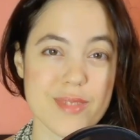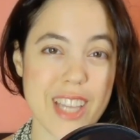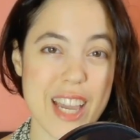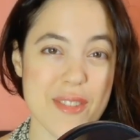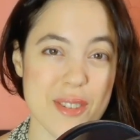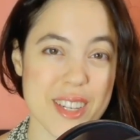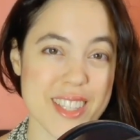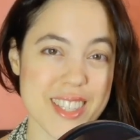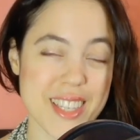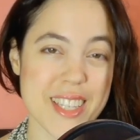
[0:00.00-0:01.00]
Hi
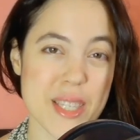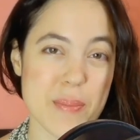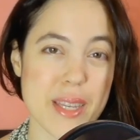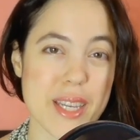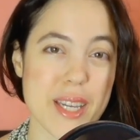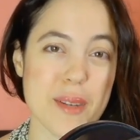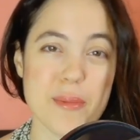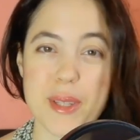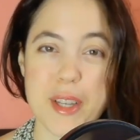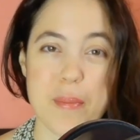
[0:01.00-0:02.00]
friends, it's Maria.
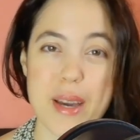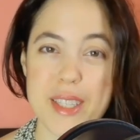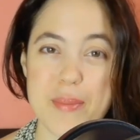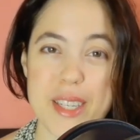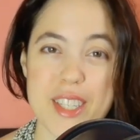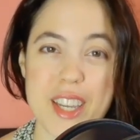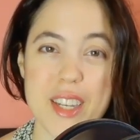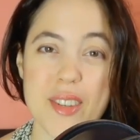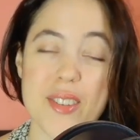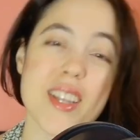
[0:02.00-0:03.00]
Welcome back to my
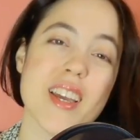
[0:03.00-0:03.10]
channel.